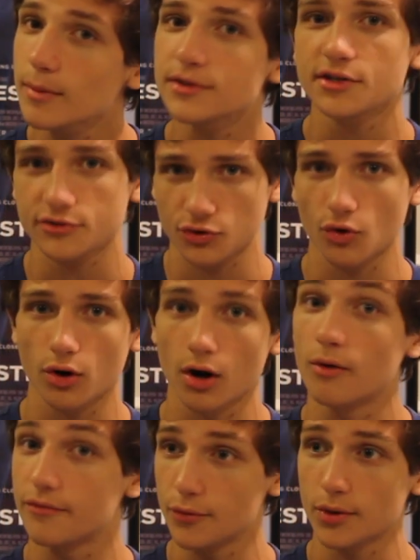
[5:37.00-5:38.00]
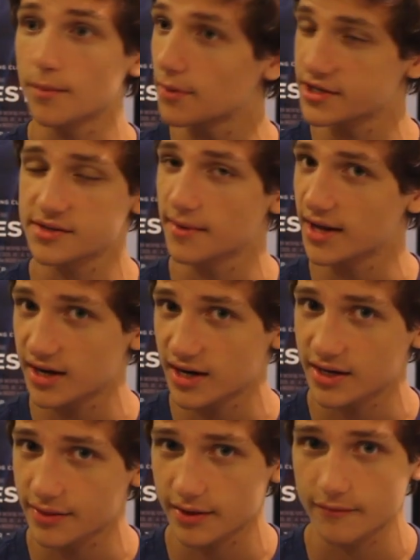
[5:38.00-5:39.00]
del Toro, if you want to place a bet on
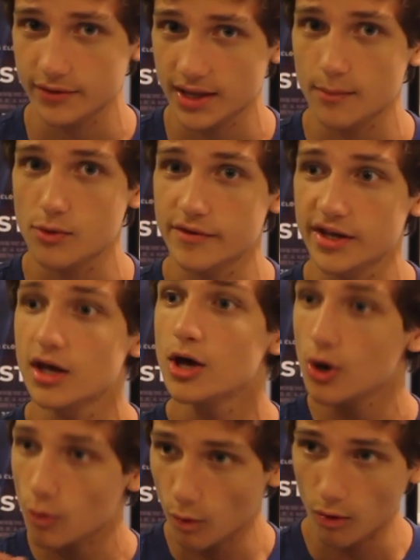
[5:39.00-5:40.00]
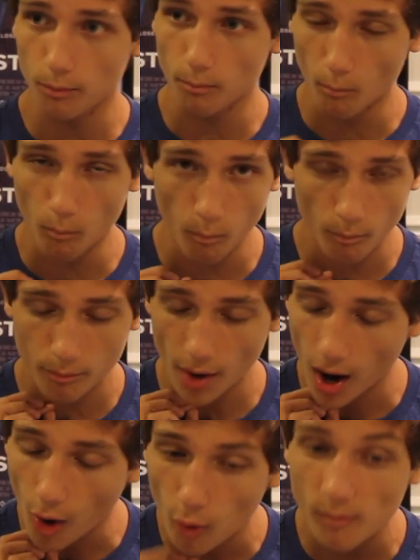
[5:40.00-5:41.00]
anything for that movie, will
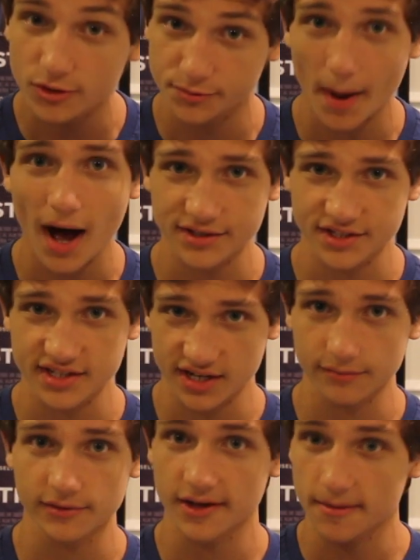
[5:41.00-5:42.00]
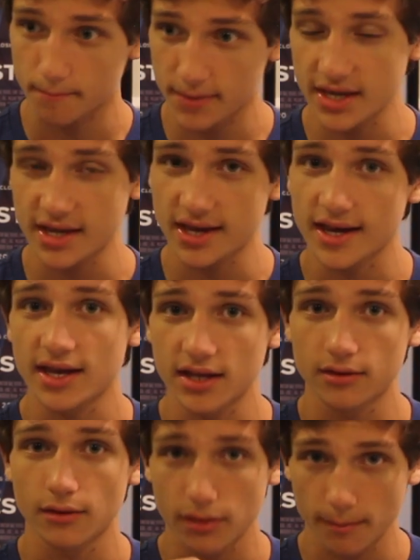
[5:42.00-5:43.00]
almost positively be
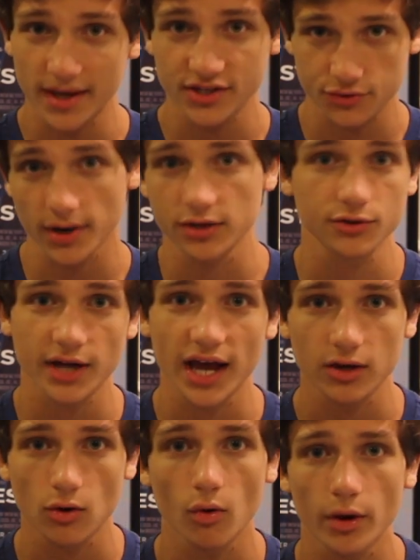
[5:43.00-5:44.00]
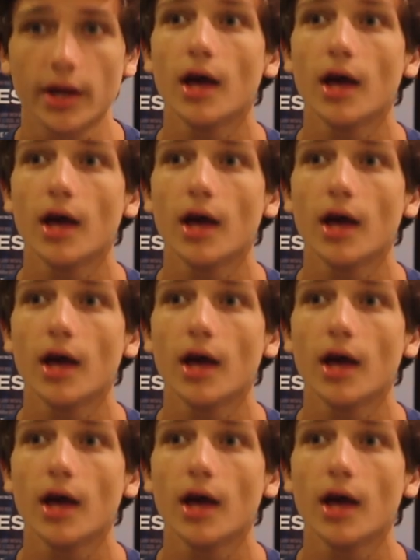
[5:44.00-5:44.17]
in the Best Director category.